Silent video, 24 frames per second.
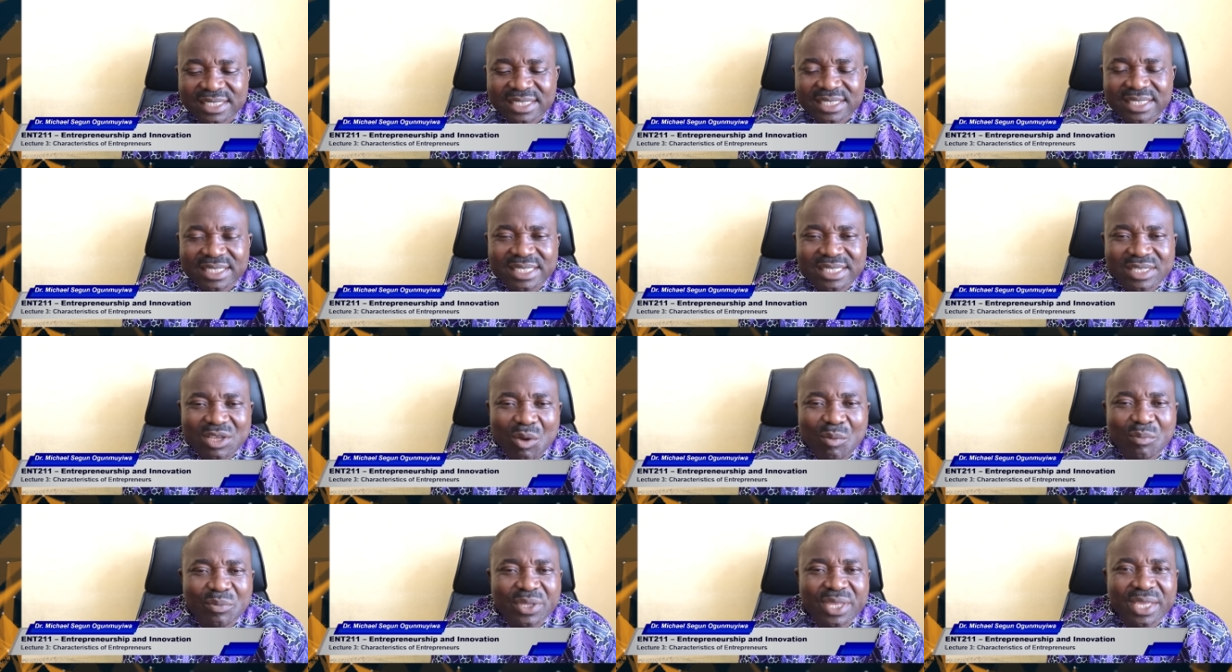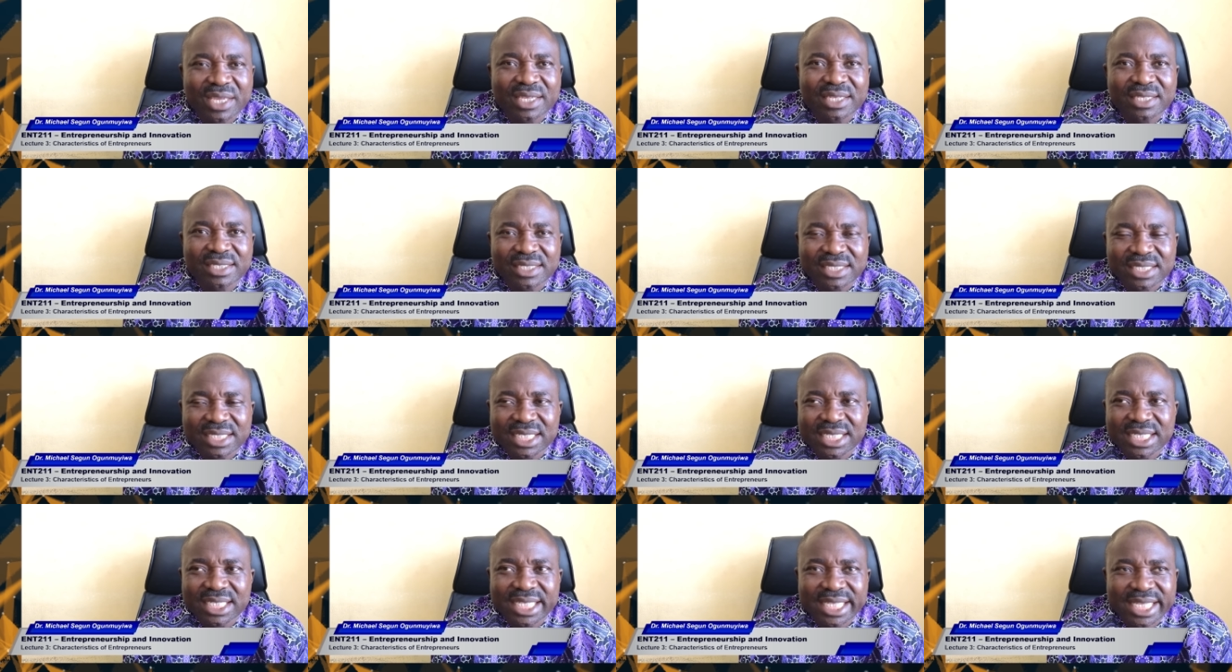something
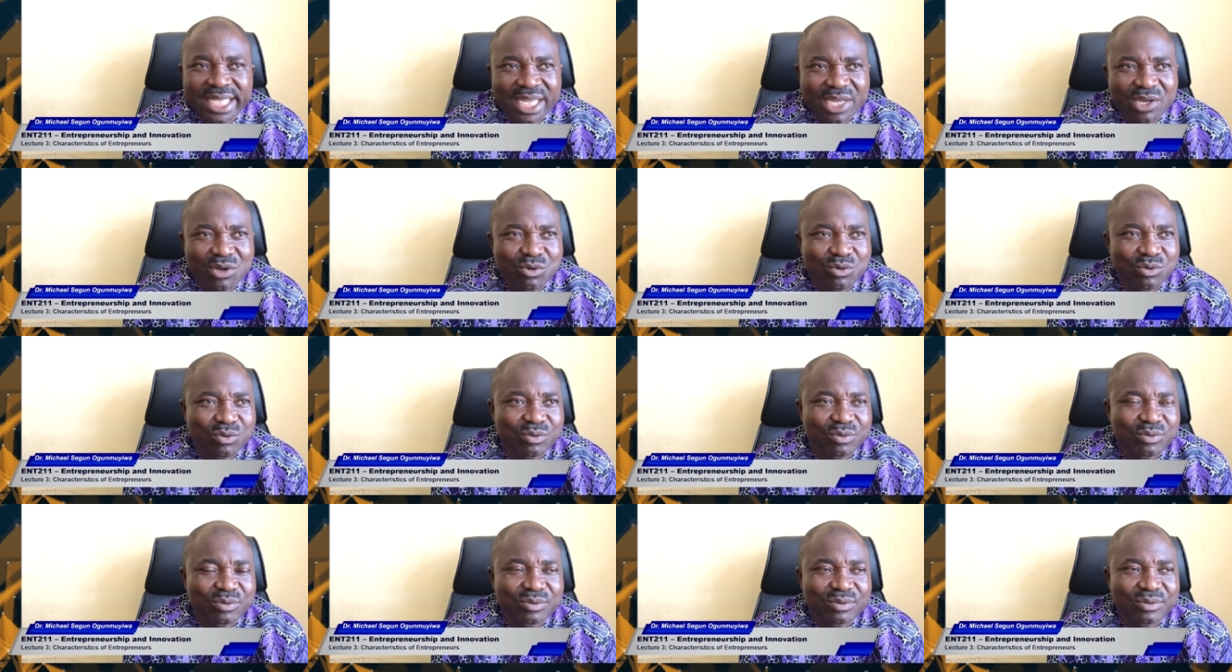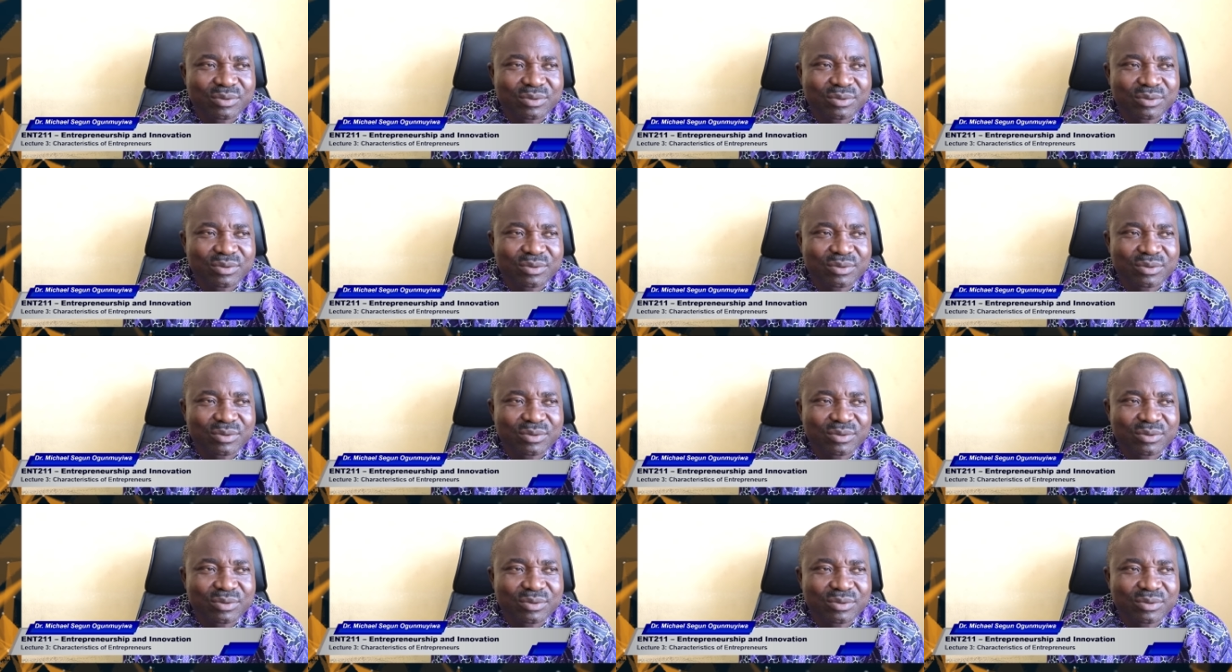new